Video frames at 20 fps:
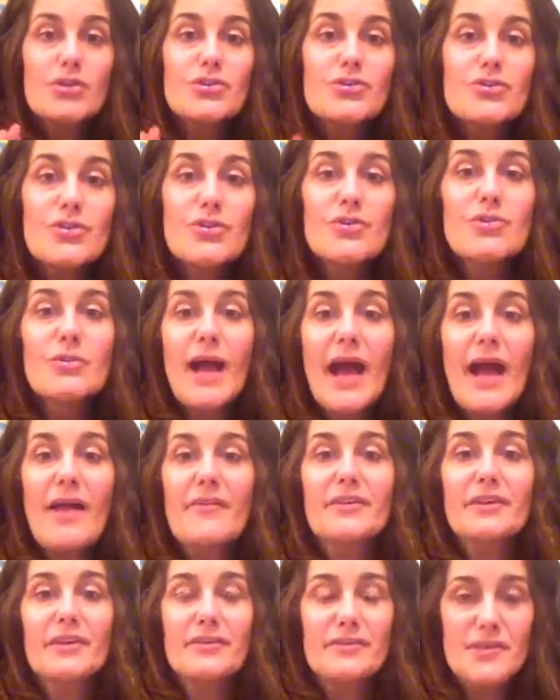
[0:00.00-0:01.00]
do you
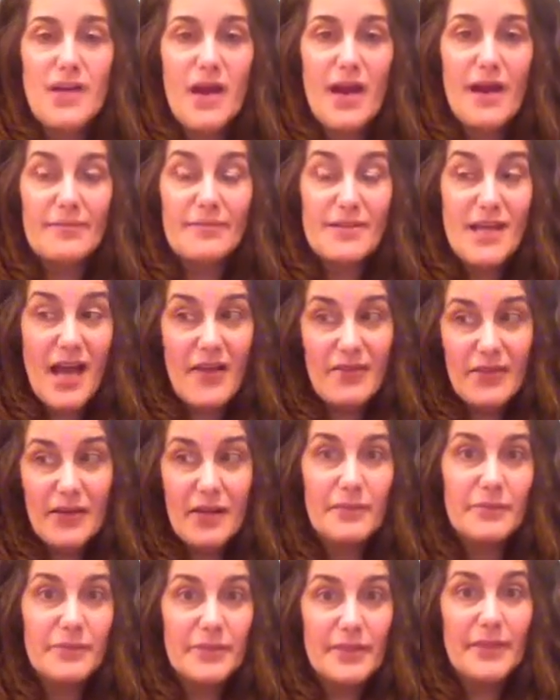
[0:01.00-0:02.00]
have enough time to have a
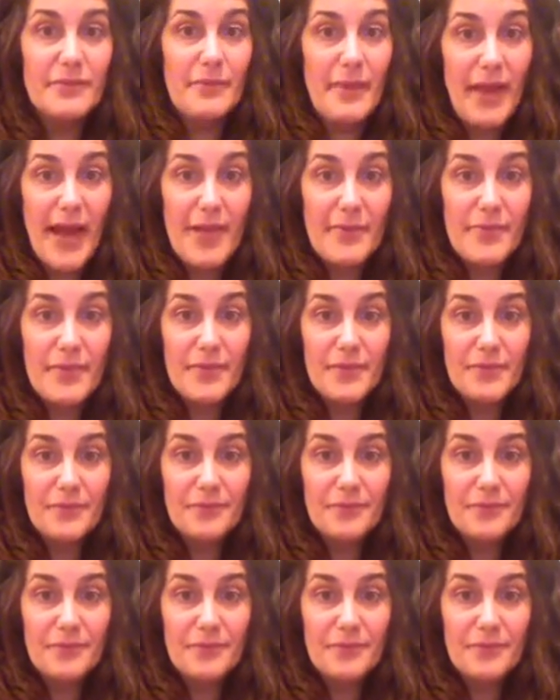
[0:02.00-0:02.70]
complete map?